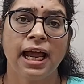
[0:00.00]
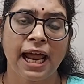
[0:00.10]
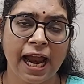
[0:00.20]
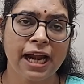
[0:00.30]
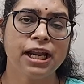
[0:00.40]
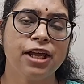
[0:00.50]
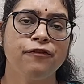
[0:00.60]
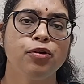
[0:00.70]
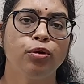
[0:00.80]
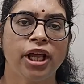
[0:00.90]
And if
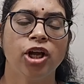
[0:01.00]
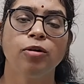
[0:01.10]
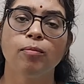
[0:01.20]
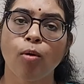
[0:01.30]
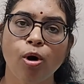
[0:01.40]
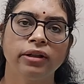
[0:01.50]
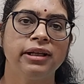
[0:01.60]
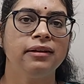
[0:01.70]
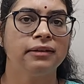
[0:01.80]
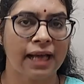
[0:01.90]
you take more
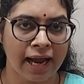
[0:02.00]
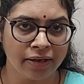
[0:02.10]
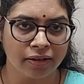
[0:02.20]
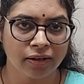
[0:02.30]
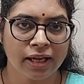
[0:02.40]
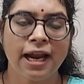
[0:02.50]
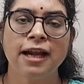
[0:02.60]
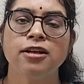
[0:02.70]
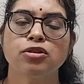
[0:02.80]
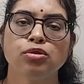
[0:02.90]
than that,
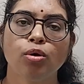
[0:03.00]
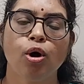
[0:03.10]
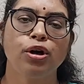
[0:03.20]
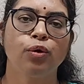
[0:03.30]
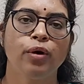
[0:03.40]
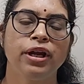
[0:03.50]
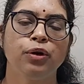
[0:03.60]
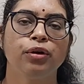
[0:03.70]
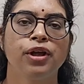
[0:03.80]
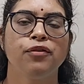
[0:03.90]
it is not going
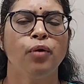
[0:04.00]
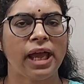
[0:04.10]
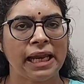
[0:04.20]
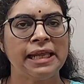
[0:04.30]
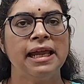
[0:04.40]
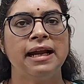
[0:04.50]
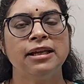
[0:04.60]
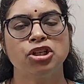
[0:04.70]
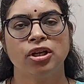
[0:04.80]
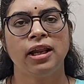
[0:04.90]
to give you any
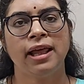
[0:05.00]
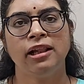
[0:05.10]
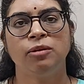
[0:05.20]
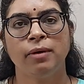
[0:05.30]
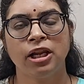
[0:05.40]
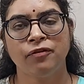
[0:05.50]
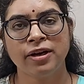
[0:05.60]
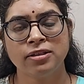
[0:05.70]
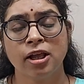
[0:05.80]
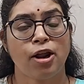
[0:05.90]
additional health
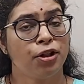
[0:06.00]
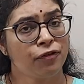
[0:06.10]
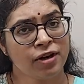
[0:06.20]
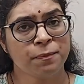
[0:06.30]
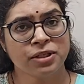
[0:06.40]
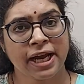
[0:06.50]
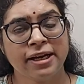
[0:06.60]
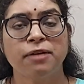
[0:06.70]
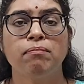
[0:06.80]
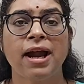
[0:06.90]
benefits. And on the flip side,
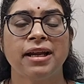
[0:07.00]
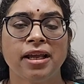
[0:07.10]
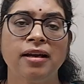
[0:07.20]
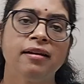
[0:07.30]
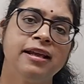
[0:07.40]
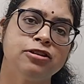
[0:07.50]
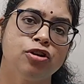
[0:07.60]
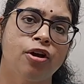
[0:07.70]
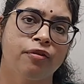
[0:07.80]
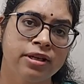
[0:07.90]
it might increase
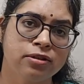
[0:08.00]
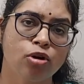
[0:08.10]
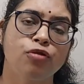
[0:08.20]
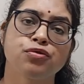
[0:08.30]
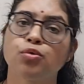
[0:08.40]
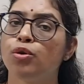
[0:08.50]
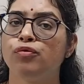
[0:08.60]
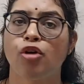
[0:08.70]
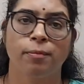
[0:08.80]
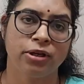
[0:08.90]
your risk of stone
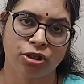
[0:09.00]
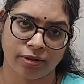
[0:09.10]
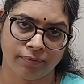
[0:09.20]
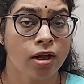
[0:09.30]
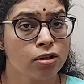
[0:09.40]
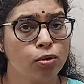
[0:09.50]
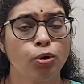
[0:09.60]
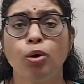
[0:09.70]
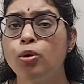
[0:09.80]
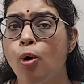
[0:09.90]
formation. So
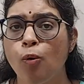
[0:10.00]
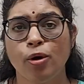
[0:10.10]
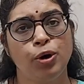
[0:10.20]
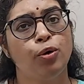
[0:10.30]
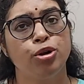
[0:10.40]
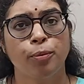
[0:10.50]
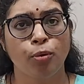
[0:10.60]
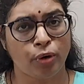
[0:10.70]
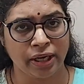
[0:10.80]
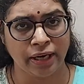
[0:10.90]
don't overdo on your
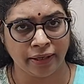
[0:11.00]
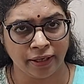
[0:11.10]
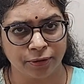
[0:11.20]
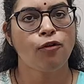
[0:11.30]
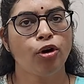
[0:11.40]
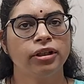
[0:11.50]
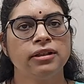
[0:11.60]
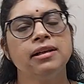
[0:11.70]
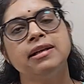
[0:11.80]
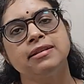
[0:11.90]
protein intake. Fourth in
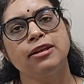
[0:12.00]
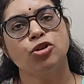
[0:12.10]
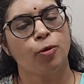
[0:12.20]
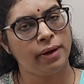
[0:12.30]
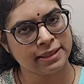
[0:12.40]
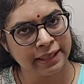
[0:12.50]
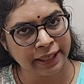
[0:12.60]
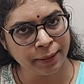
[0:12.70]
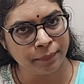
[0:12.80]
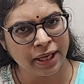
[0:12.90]
the list is
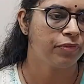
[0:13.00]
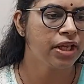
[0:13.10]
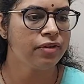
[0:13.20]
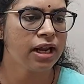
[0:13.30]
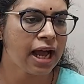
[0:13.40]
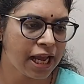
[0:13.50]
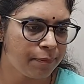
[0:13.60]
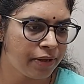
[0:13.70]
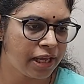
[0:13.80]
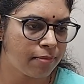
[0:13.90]
obesity. Even a high
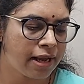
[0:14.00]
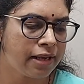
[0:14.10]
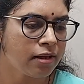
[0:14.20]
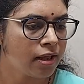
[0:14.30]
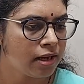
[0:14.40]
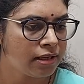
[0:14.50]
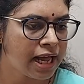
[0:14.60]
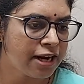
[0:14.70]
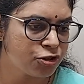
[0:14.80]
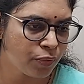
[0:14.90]
BMI,
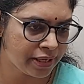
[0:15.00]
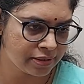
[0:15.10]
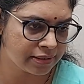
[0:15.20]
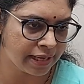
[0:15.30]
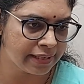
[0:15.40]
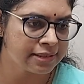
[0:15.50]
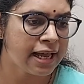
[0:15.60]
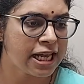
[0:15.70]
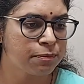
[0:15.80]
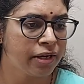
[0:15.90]
large waist size
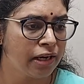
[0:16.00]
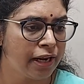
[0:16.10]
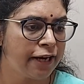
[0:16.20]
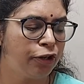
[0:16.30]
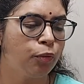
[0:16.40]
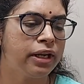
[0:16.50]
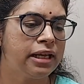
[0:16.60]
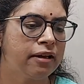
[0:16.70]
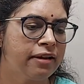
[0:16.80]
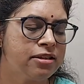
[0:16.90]
has been linked to an
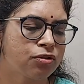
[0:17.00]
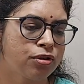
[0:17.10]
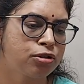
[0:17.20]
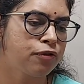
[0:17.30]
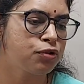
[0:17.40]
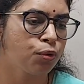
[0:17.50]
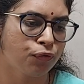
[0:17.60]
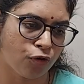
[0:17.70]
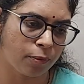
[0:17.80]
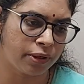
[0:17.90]
increased risk of stone
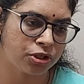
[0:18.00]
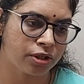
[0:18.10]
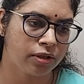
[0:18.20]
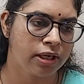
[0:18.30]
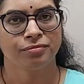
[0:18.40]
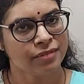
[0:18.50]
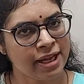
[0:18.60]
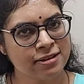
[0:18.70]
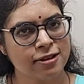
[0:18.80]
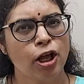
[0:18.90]
formation.
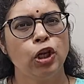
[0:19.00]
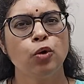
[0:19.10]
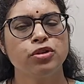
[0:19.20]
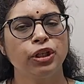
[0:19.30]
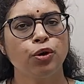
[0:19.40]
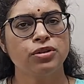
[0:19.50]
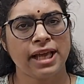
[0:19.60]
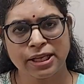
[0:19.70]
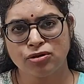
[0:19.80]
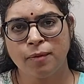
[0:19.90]
Hence, losing those
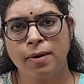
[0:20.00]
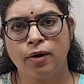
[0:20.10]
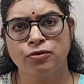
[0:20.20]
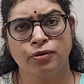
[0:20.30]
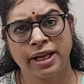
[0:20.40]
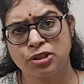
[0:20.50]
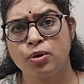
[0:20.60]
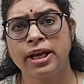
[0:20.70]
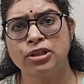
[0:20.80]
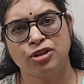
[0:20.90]
extra pounds or
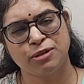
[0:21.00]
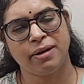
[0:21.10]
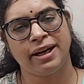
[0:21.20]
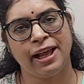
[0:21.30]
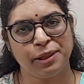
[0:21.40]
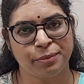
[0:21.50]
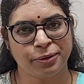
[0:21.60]
extra inches might help.